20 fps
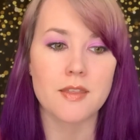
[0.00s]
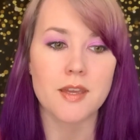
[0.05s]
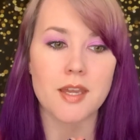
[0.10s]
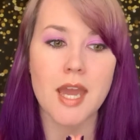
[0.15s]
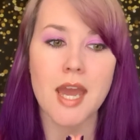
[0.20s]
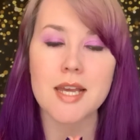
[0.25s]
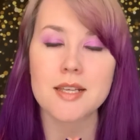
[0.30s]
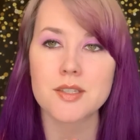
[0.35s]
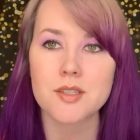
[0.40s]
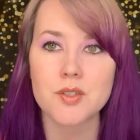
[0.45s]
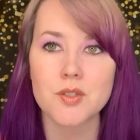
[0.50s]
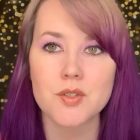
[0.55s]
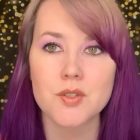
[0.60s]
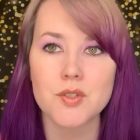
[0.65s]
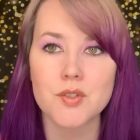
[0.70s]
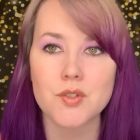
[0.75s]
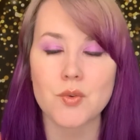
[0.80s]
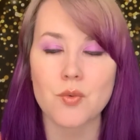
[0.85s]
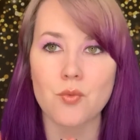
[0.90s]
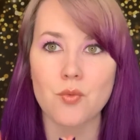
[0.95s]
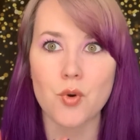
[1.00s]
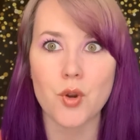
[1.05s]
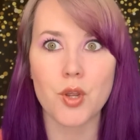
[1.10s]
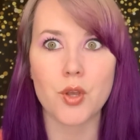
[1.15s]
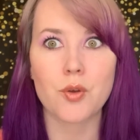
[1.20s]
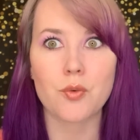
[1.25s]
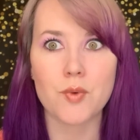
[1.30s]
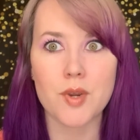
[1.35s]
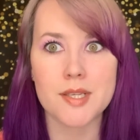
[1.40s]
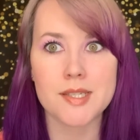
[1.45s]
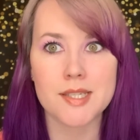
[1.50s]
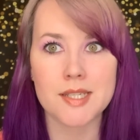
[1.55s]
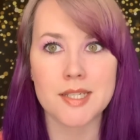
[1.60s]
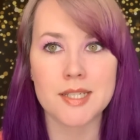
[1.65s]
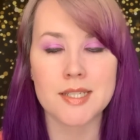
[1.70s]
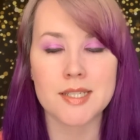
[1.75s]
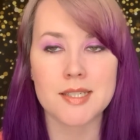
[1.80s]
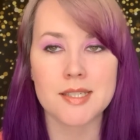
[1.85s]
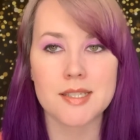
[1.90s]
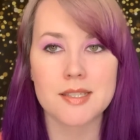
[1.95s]
the castle's royal
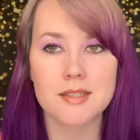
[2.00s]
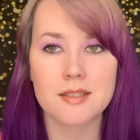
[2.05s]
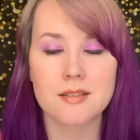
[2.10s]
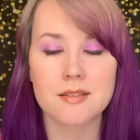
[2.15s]
residence